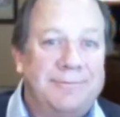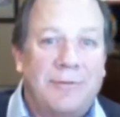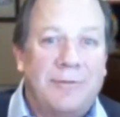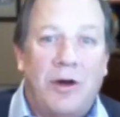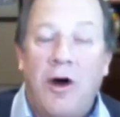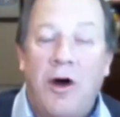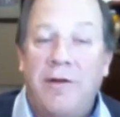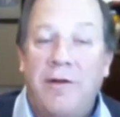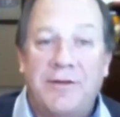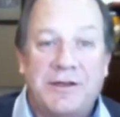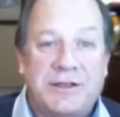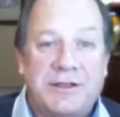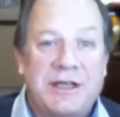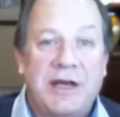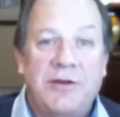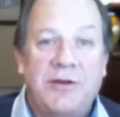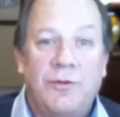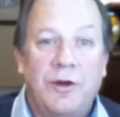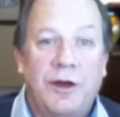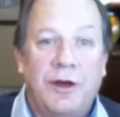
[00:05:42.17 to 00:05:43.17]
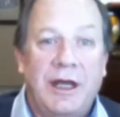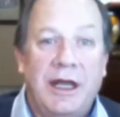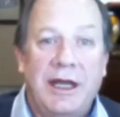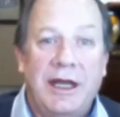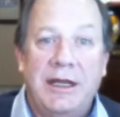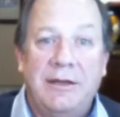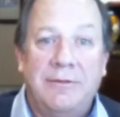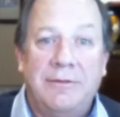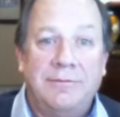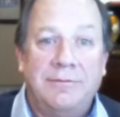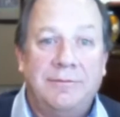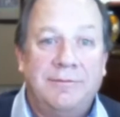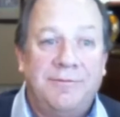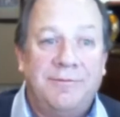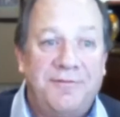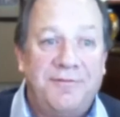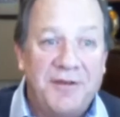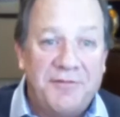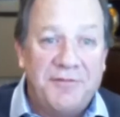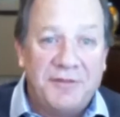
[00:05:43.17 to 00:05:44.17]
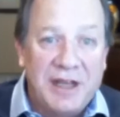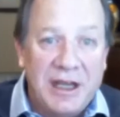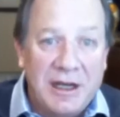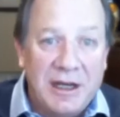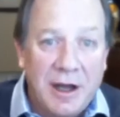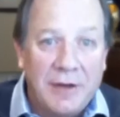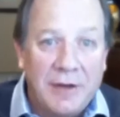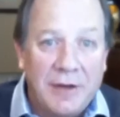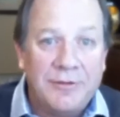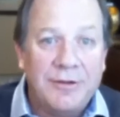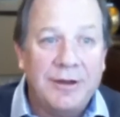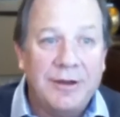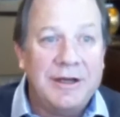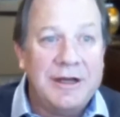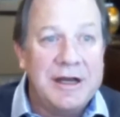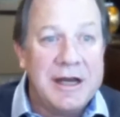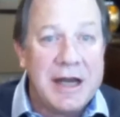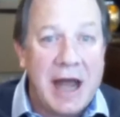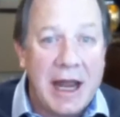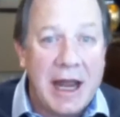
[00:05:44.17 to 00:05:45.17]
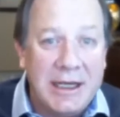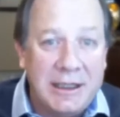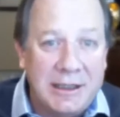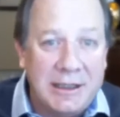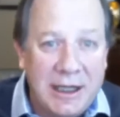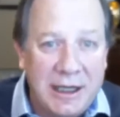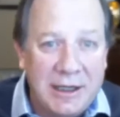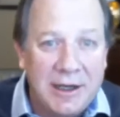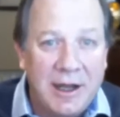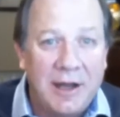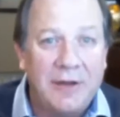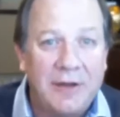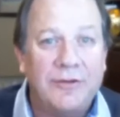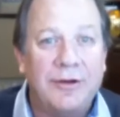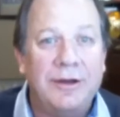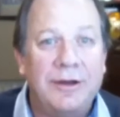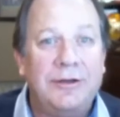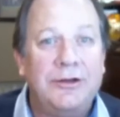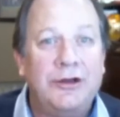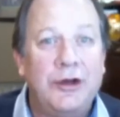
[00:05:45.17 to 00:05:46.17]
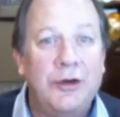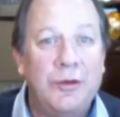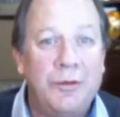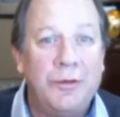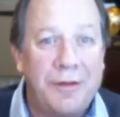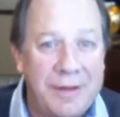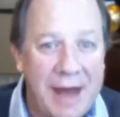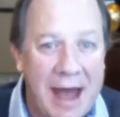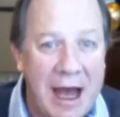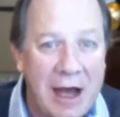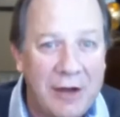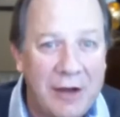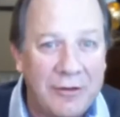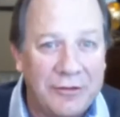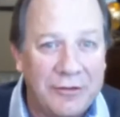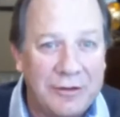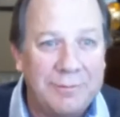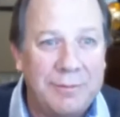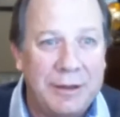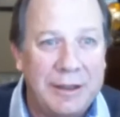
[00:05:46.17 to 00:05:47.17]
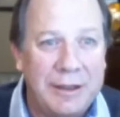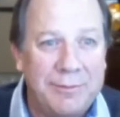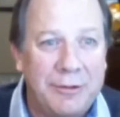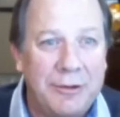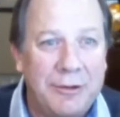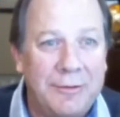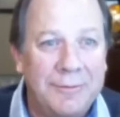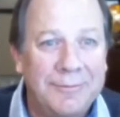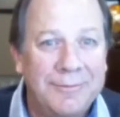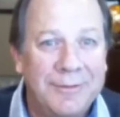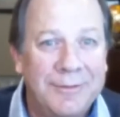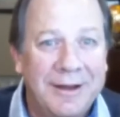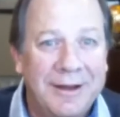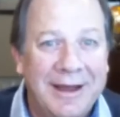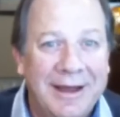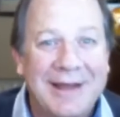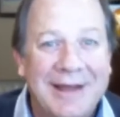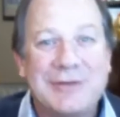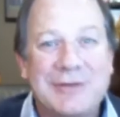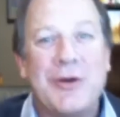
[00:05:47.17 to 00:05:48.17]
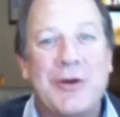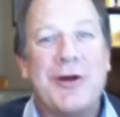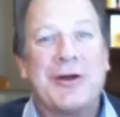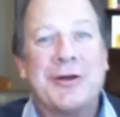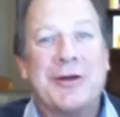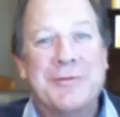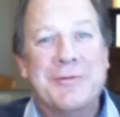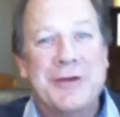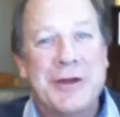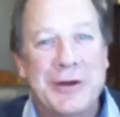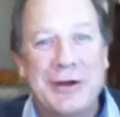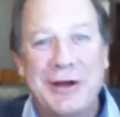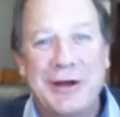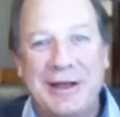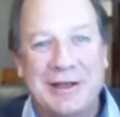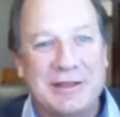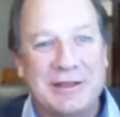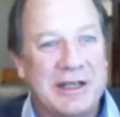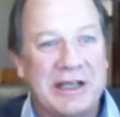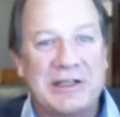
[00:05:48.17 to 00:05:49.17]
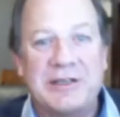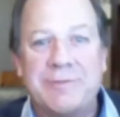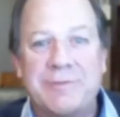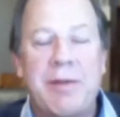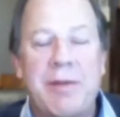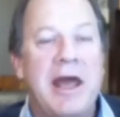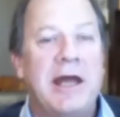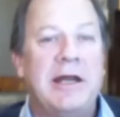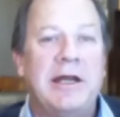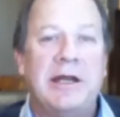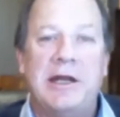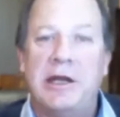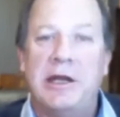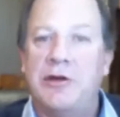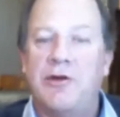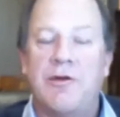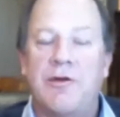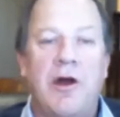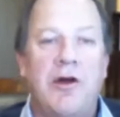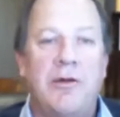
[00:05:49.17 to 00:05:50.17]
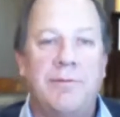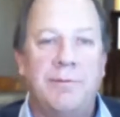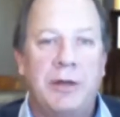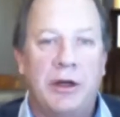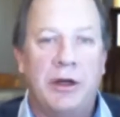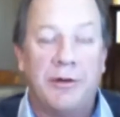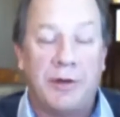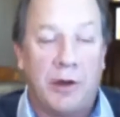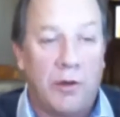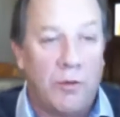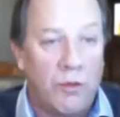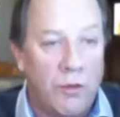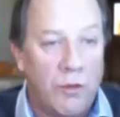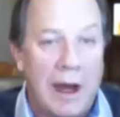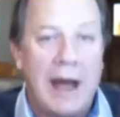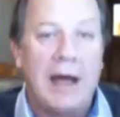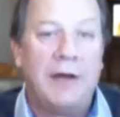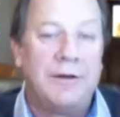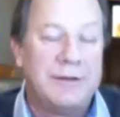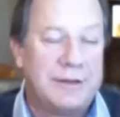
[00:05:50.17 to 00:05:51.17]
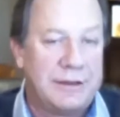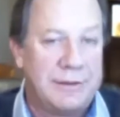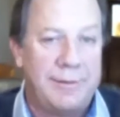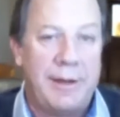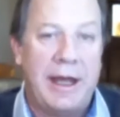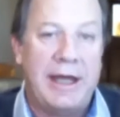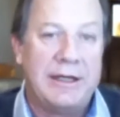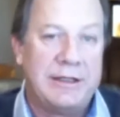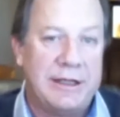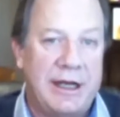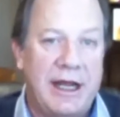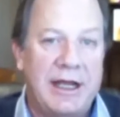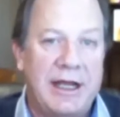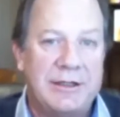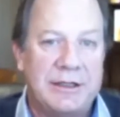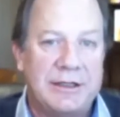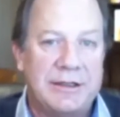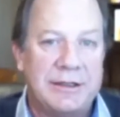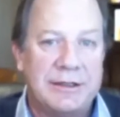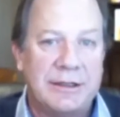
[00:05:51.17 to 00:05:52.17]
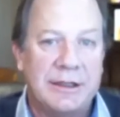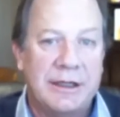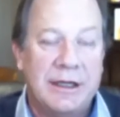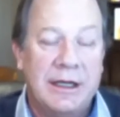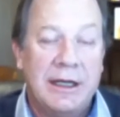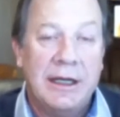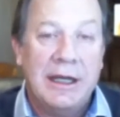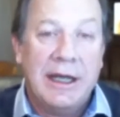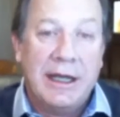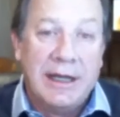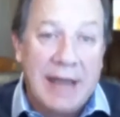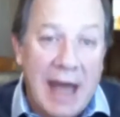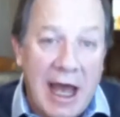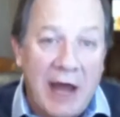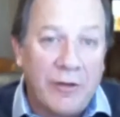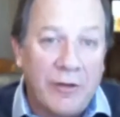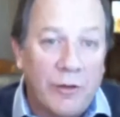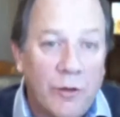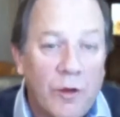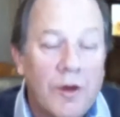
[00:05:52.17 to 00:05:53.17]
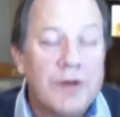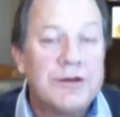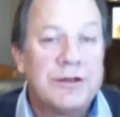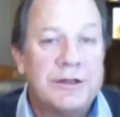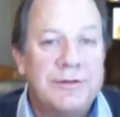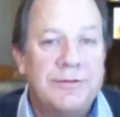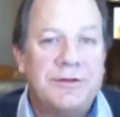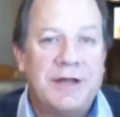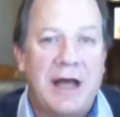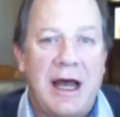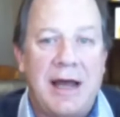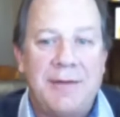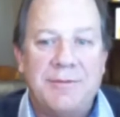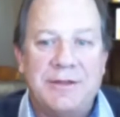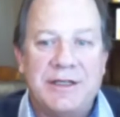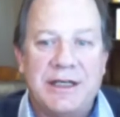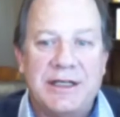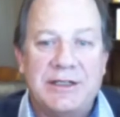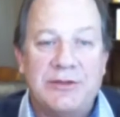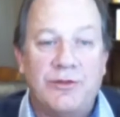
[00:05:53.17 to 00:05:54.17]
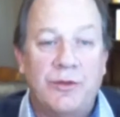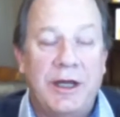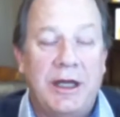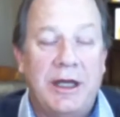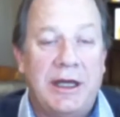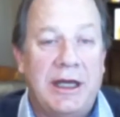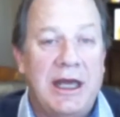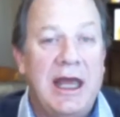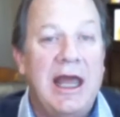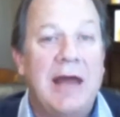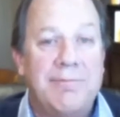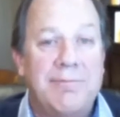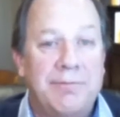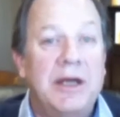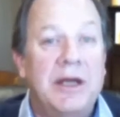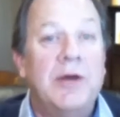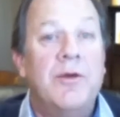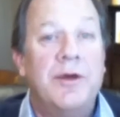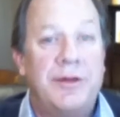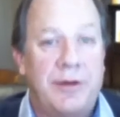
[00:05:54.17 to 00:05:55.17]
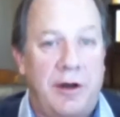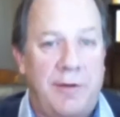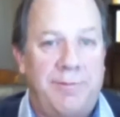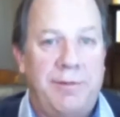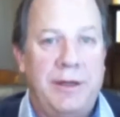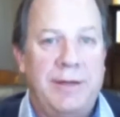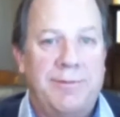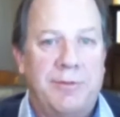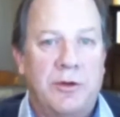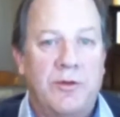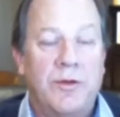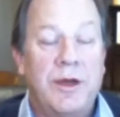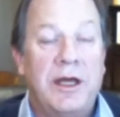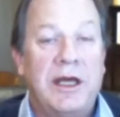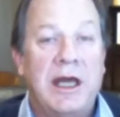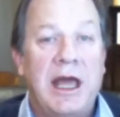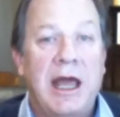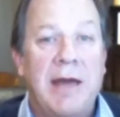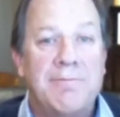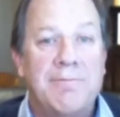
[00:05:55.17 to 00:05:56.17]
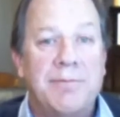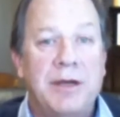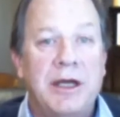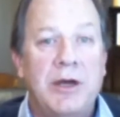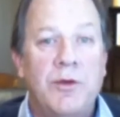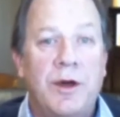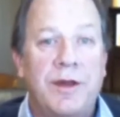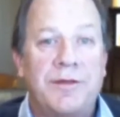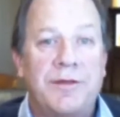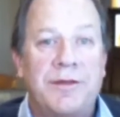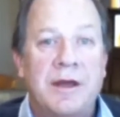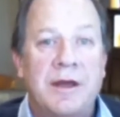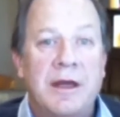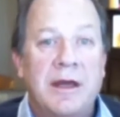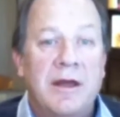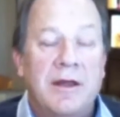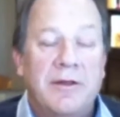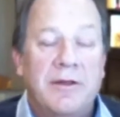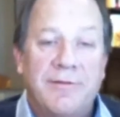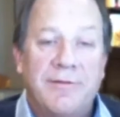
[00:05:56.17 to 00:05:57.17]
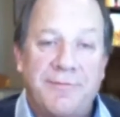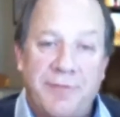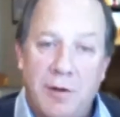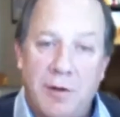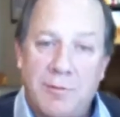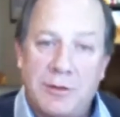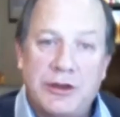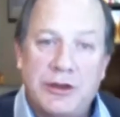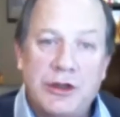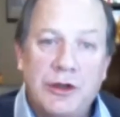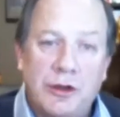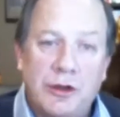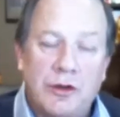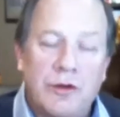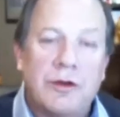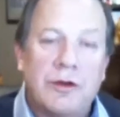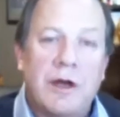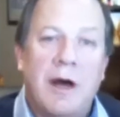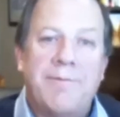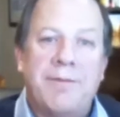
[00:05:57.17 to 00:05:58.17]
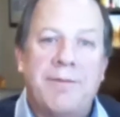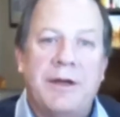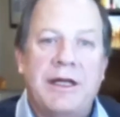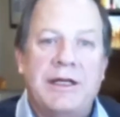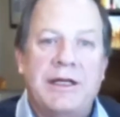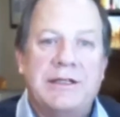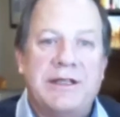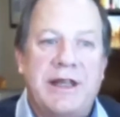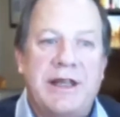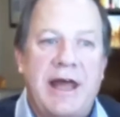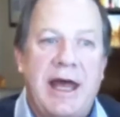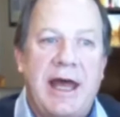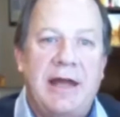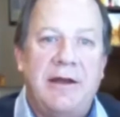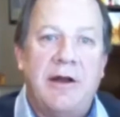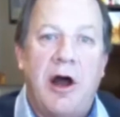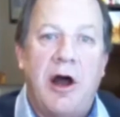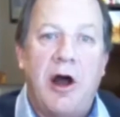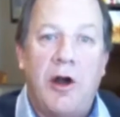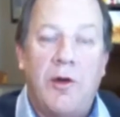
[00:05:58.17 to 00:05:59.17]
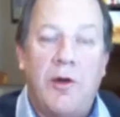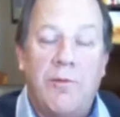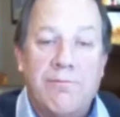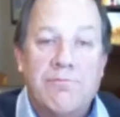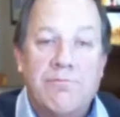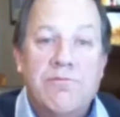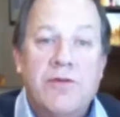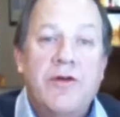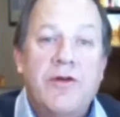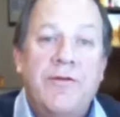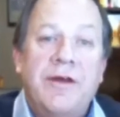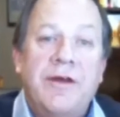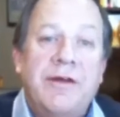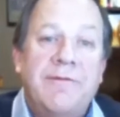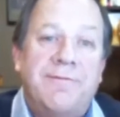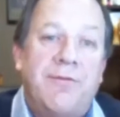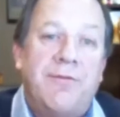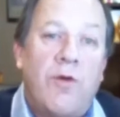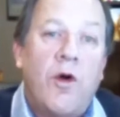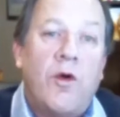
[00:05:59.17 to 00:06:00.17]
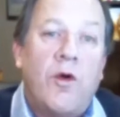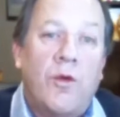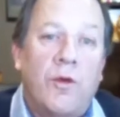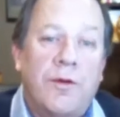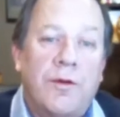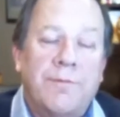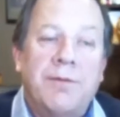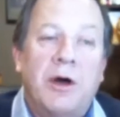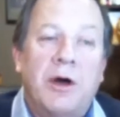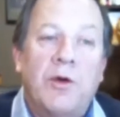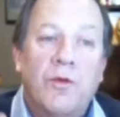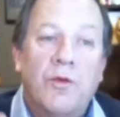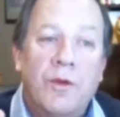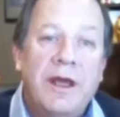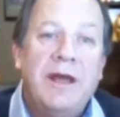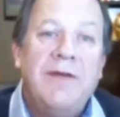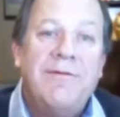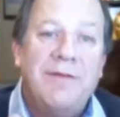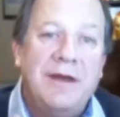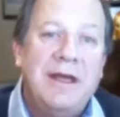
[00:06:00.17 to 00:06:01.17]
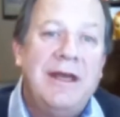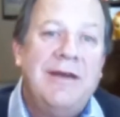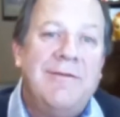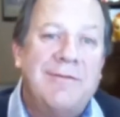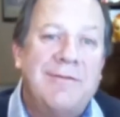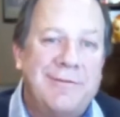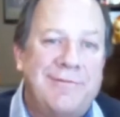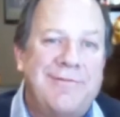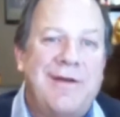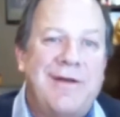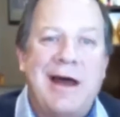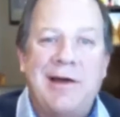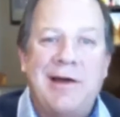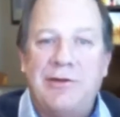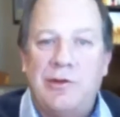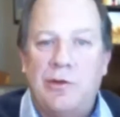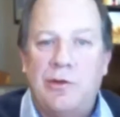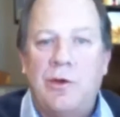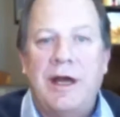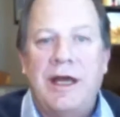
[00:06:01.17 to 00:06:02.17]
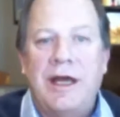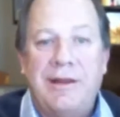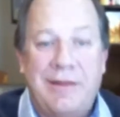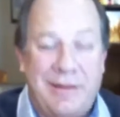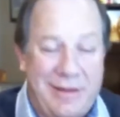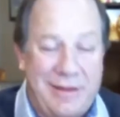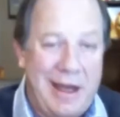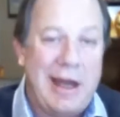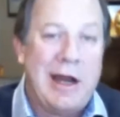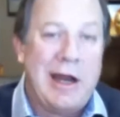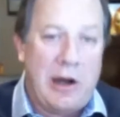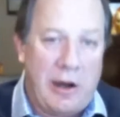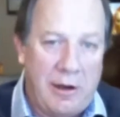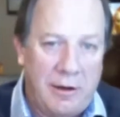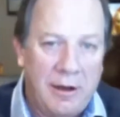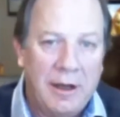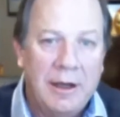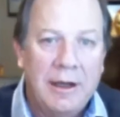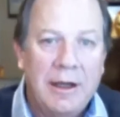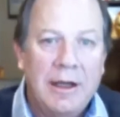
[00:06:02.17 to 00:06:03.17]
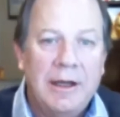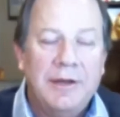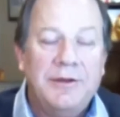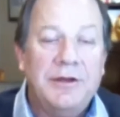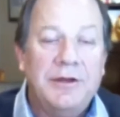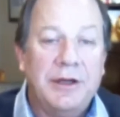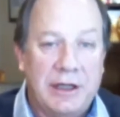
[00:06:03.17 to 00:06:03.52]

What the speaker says: All of a sudden, we're getting 1,500, 1,900, 2,000 people. And so our community has expanded and grown beyond our wildest imaginations. Now, the worst of times is we can't be with our people. We can't be with the pharmaceutical companies that are moving forward, but we've even found a way there to